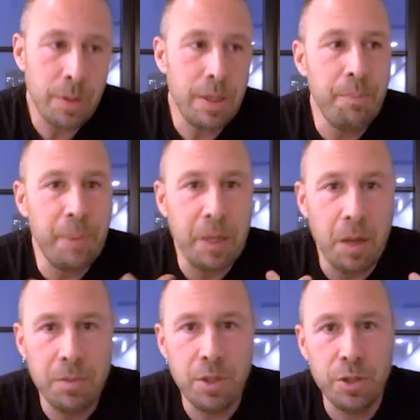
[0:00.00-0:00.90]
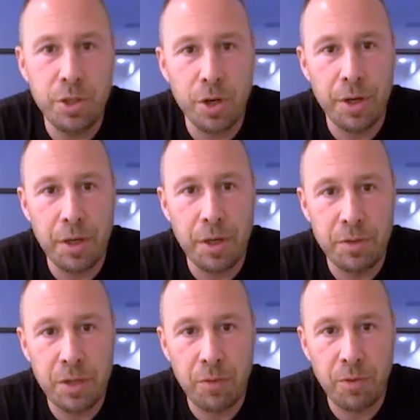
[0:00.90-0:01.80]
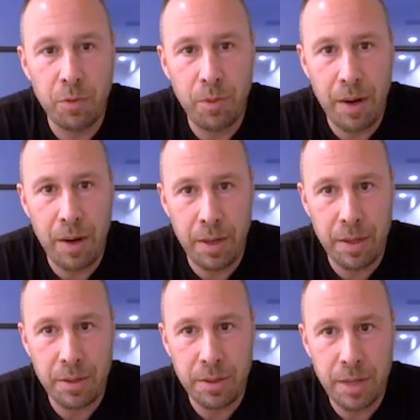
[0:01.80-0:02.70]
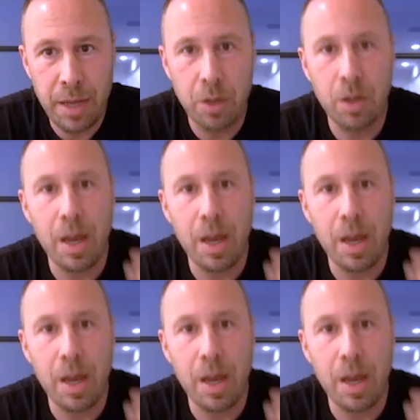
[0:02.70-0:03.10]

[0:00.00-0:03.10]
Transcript: It becomes a journey of self-awareness and,